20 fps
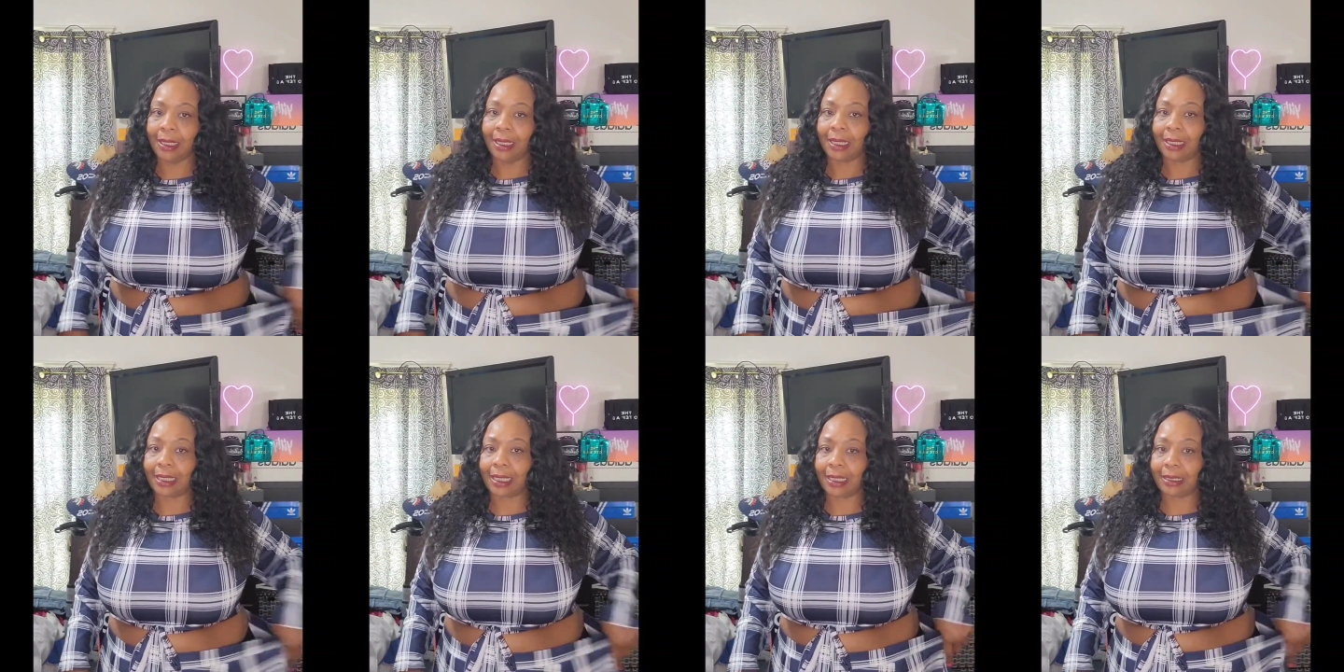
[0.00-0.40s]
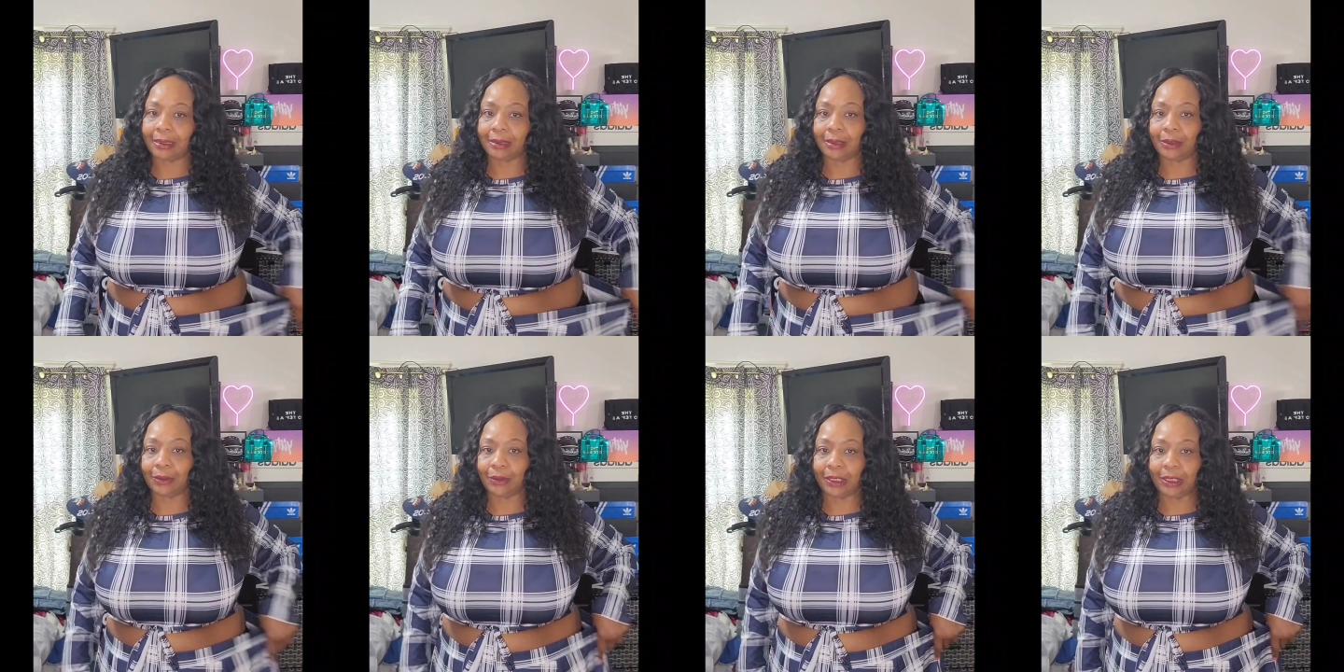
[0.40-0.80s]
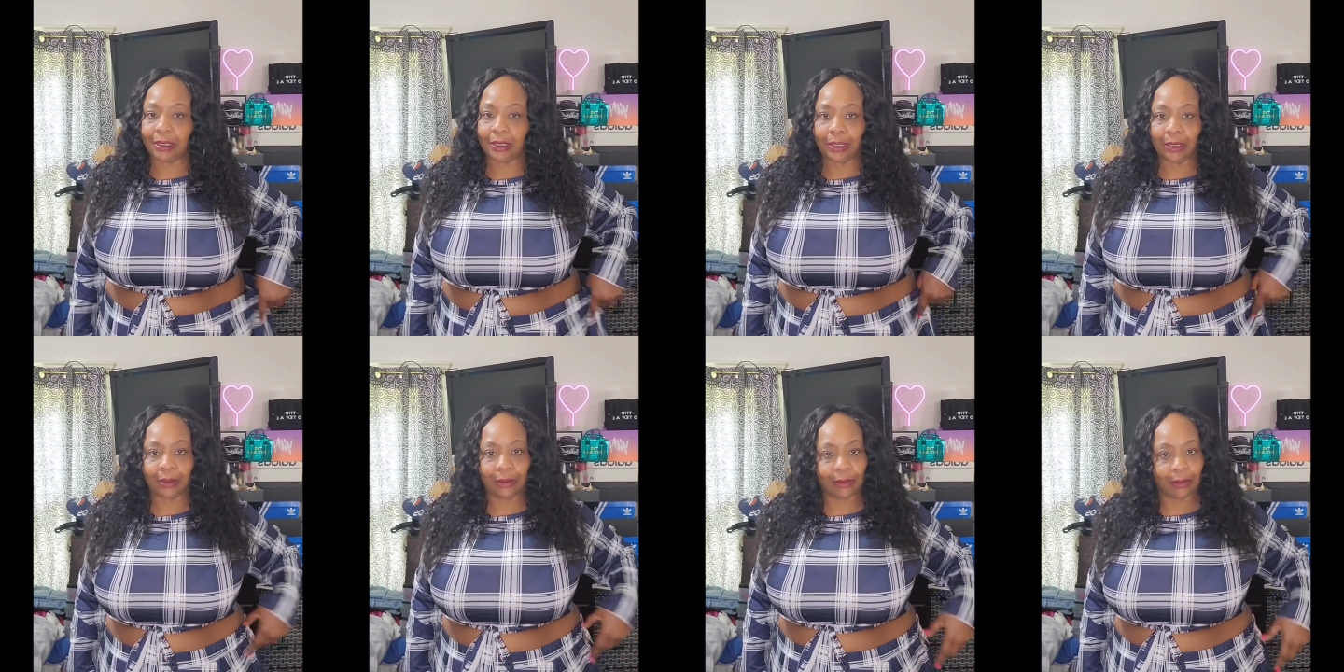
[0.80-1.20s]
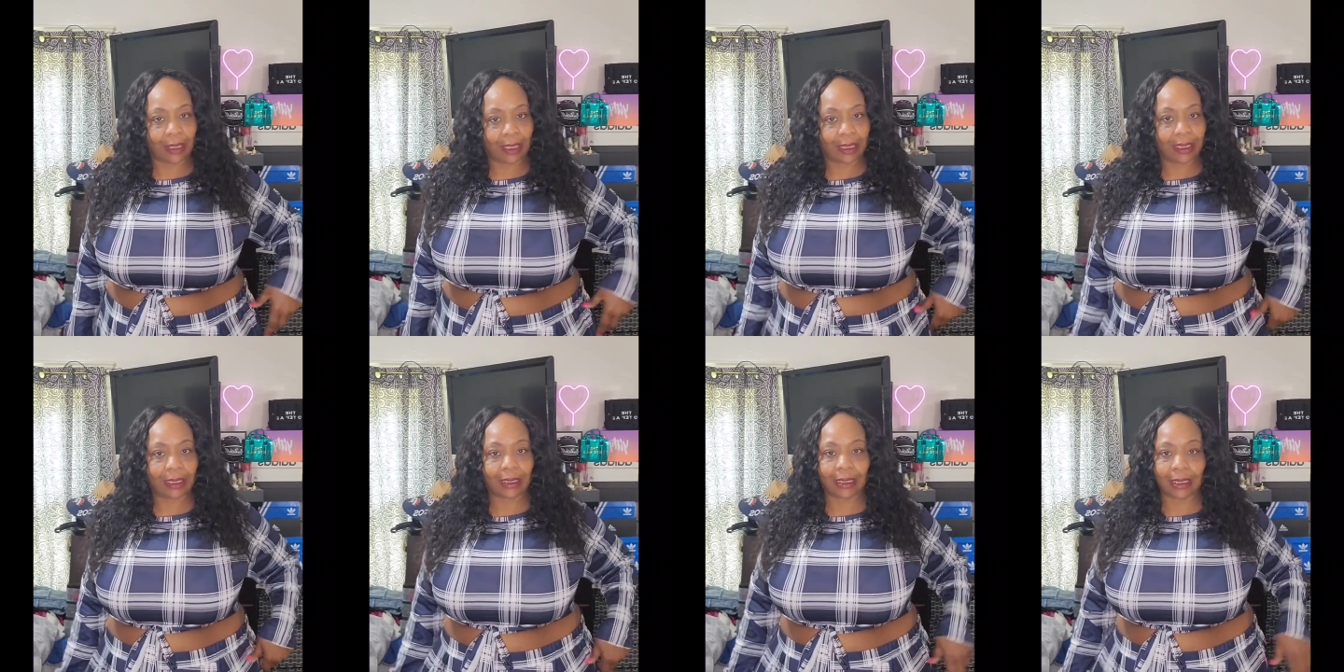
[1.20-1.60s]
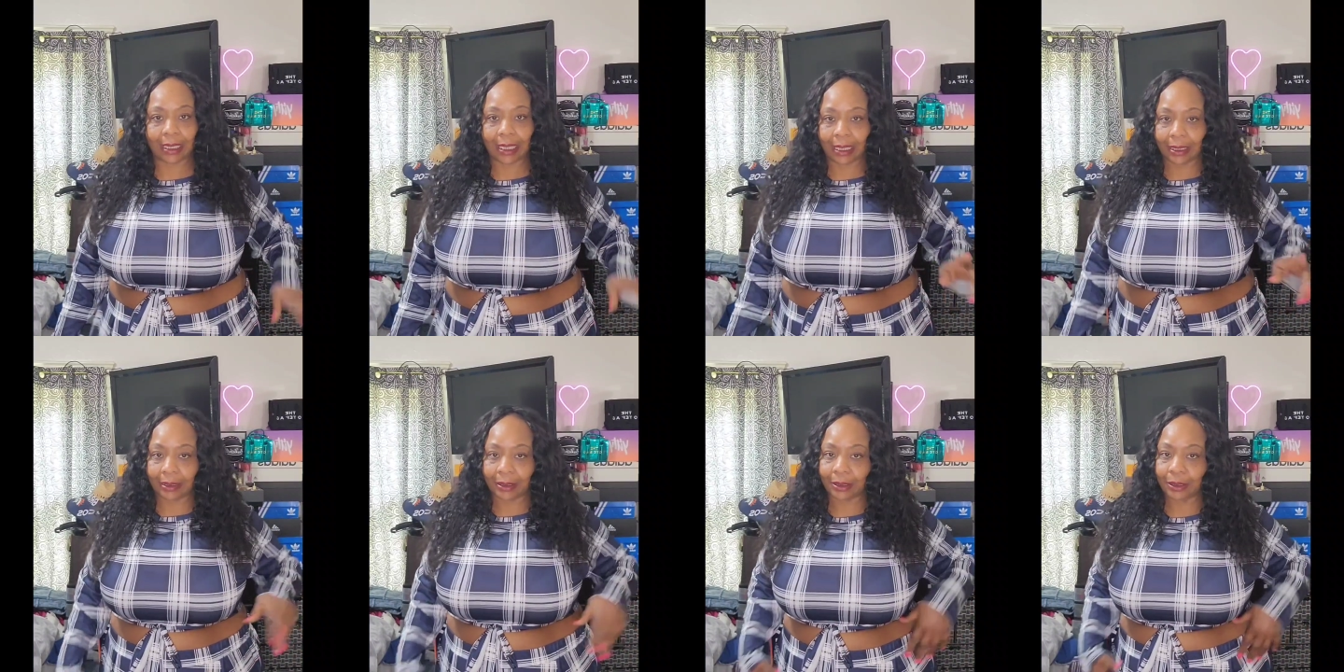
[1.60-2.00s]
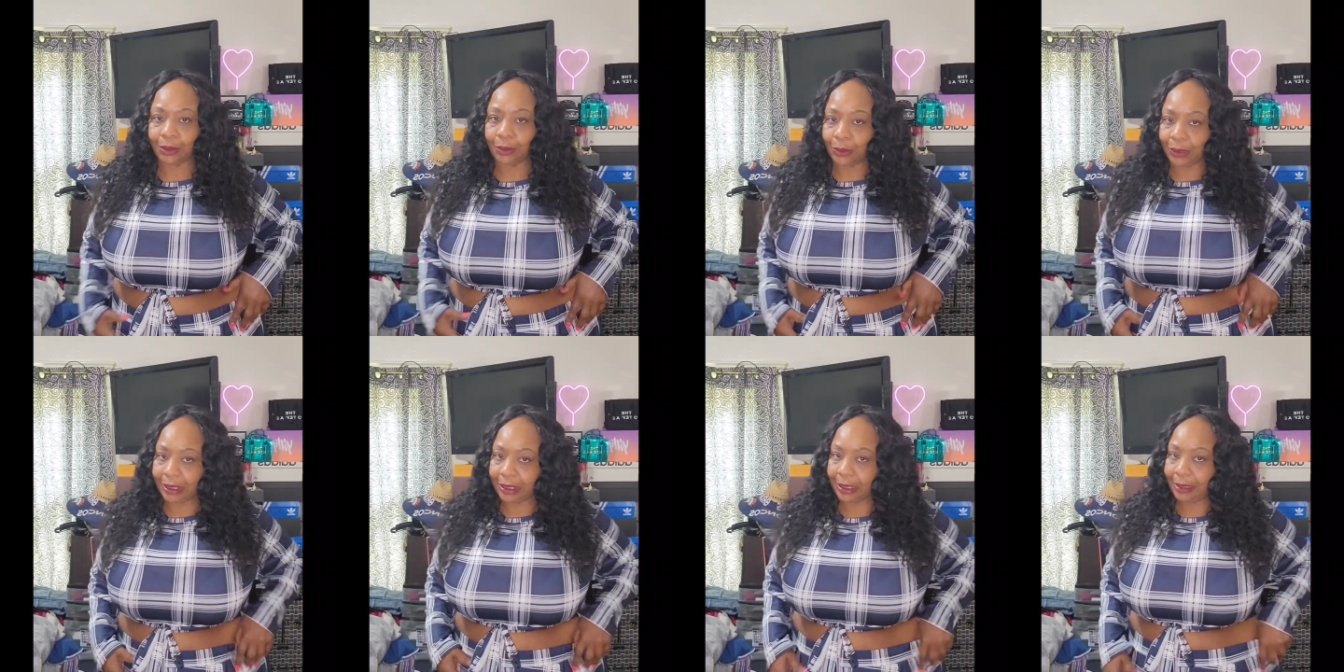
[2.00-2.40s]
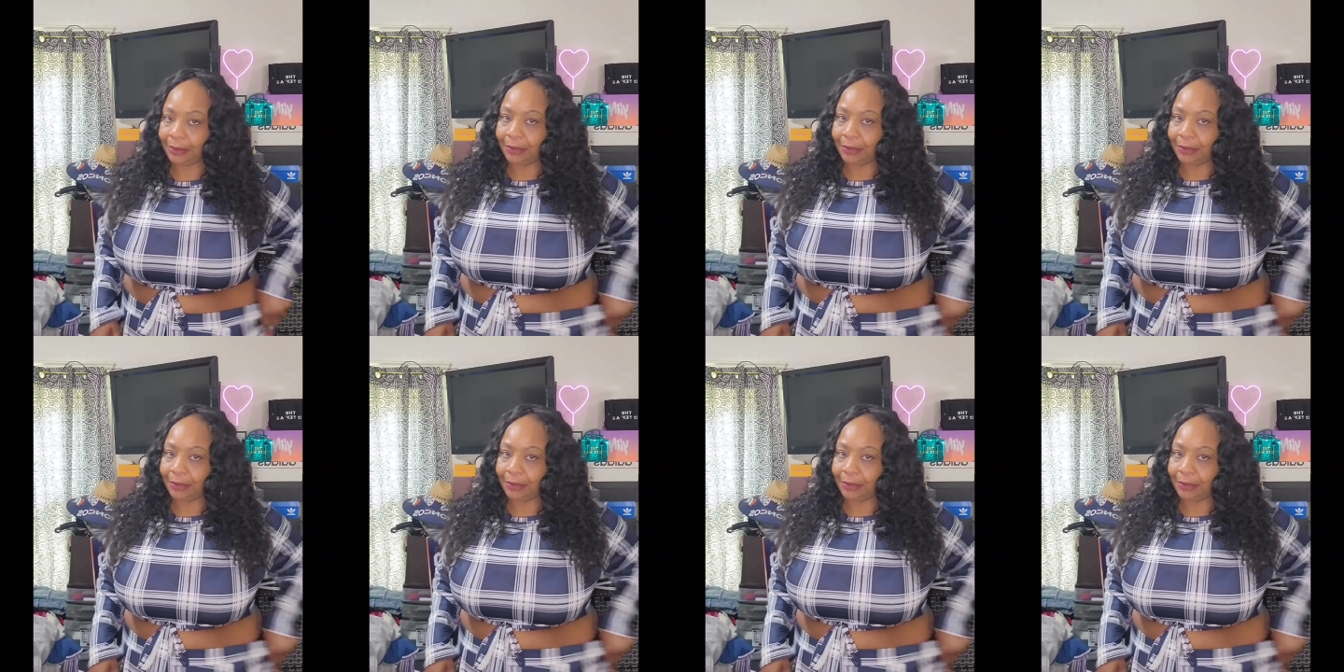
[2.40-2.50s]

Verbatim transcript: I got a 22. I could have got a 20,